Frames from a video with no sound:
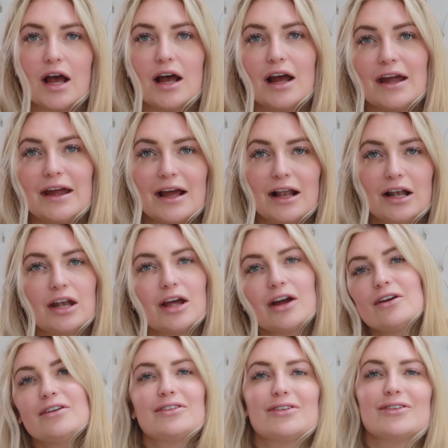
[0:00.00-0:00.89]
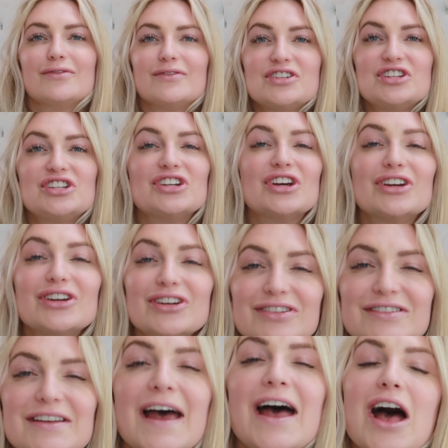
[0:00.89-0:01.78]
a load of
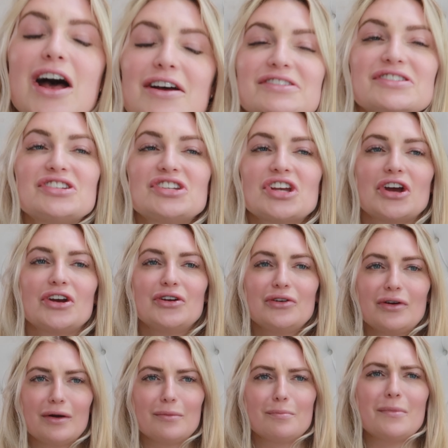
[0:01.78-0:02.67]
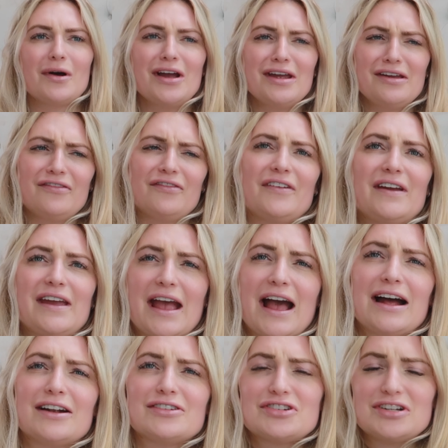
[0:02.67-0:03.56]
shoes. So my
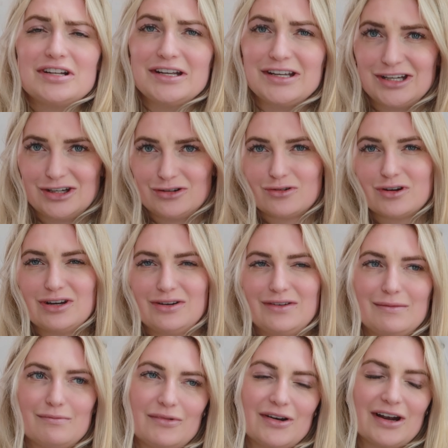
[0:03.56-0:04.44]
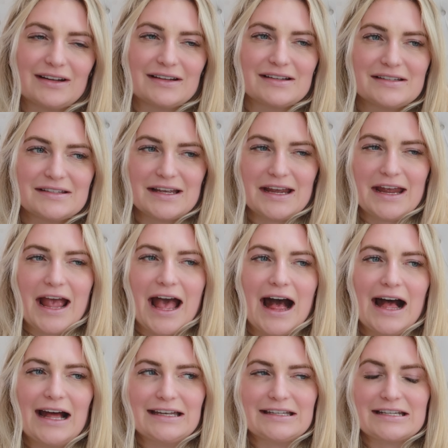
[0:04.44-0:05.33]
feet actually grew in pregnancy
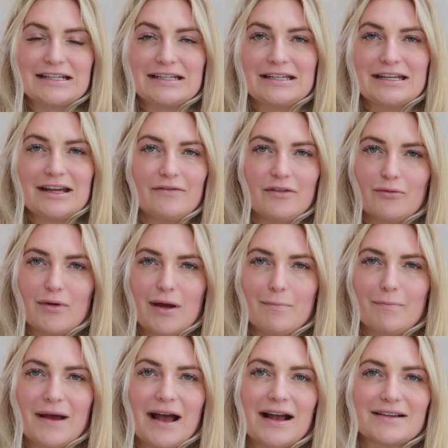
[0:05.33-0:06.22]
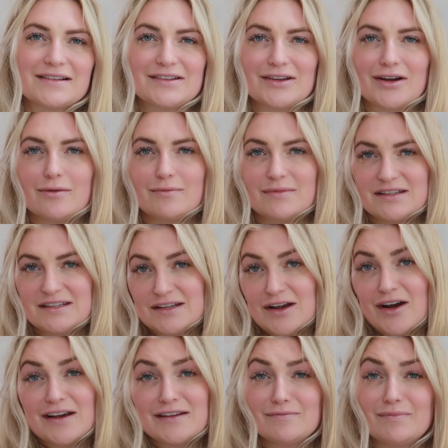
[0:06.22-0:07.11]
and never went back. So I'm a
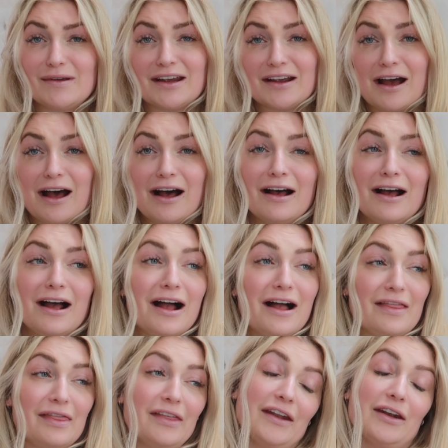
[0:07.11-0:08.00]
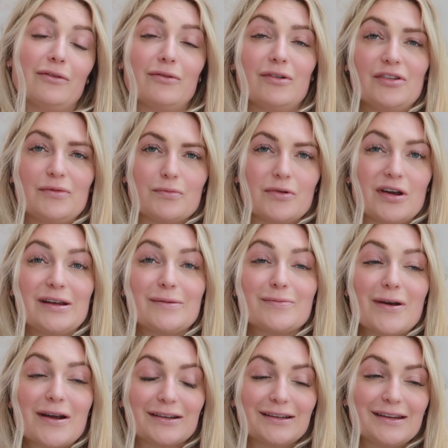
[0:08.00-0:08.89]
size bigger than I was
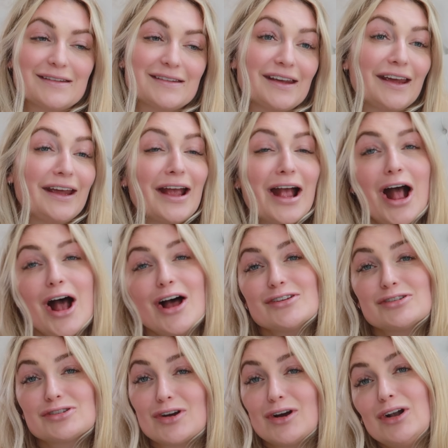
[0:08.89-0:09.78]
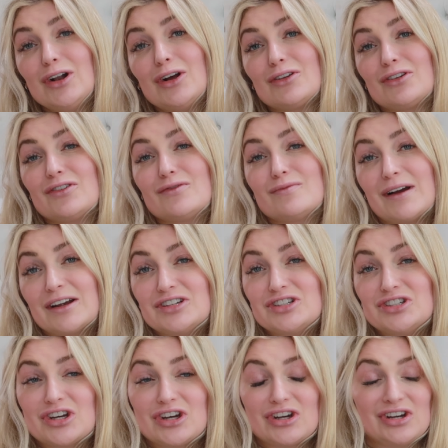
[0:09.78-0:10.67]
pre-pregnancy. So a lot of my
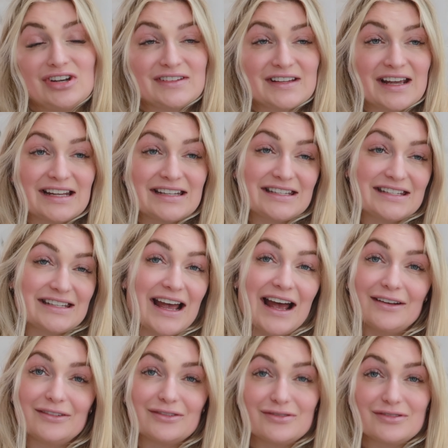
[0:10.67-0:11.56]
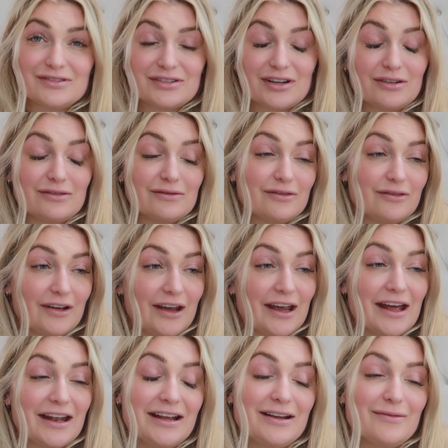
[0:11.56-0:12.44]
shoes and sandals don't
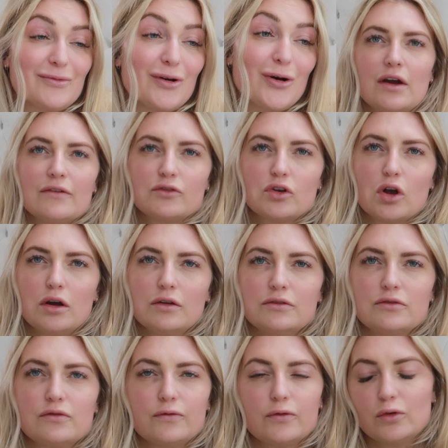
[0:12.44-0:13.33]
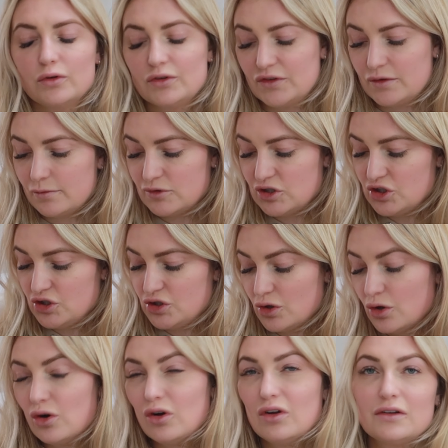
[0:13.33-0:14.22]
fit anymore. I've gone for some
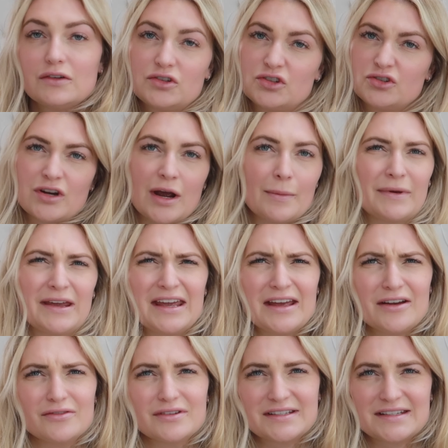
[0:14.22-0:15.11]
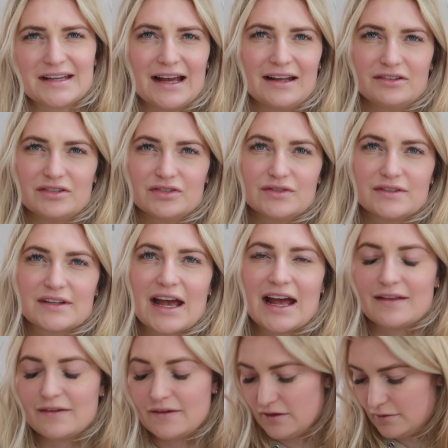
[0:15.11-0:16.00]
short strappy heel sandals
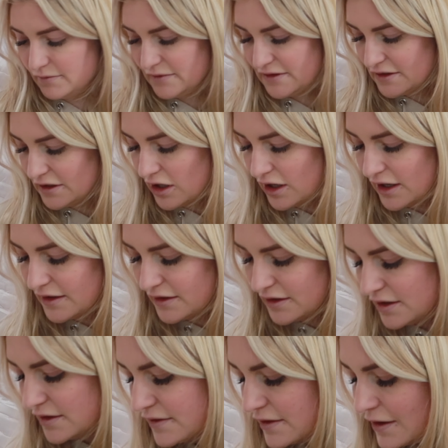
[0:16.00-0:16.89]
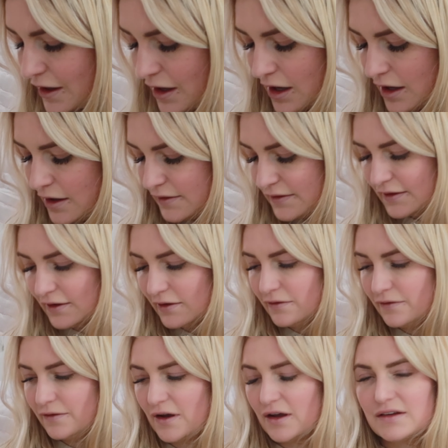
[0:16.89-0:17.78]
and some sliders.
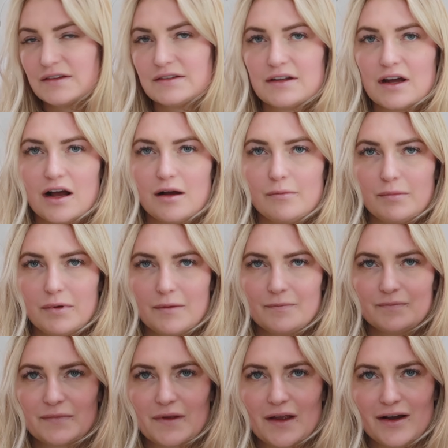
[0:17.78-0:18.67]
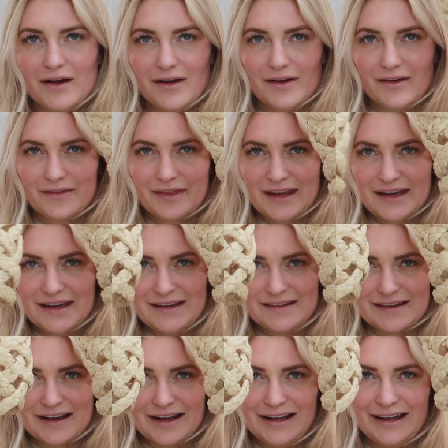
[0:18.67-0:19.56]
So first up are
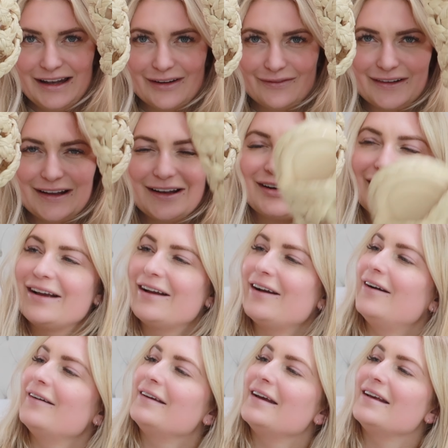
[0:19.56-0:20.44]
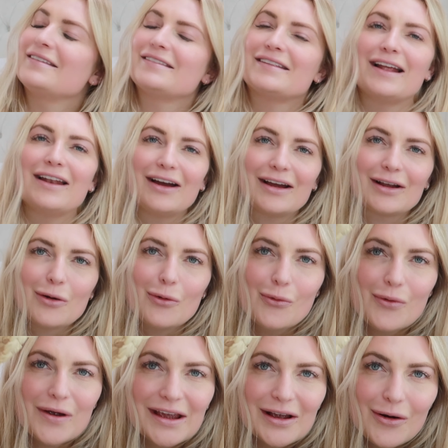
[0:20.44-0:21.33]
these lovely, like I guess they're like
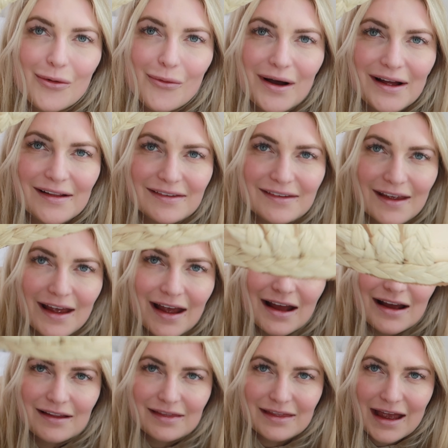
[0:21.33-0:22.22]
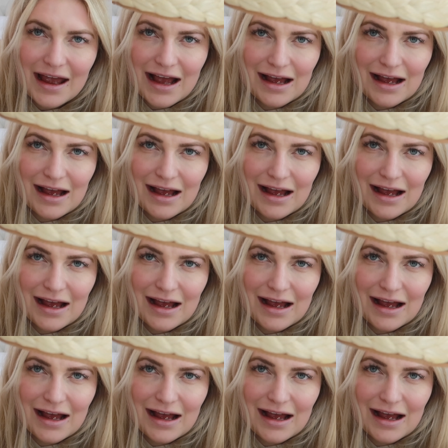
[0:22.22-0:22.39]
wicker ones. They're